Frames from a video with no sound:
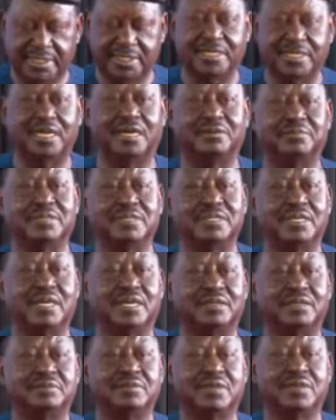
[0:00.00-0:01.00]
I have said
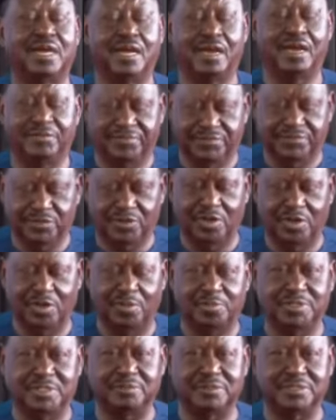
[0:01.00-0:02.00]

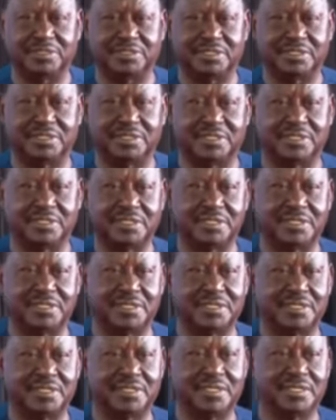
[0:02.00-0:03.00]
that I'm an
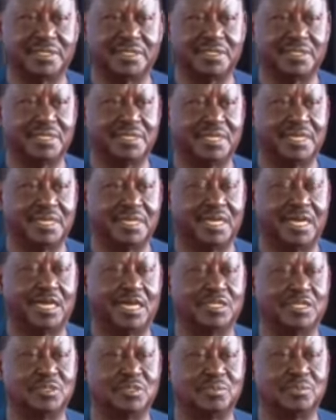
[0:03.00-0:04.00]
Afro-optimist
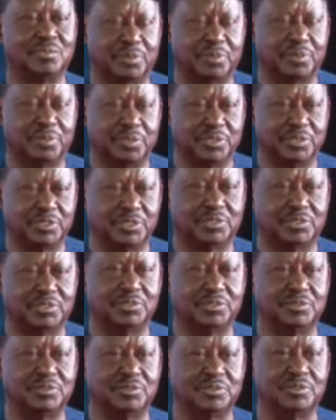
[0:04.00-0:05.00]
as opposed to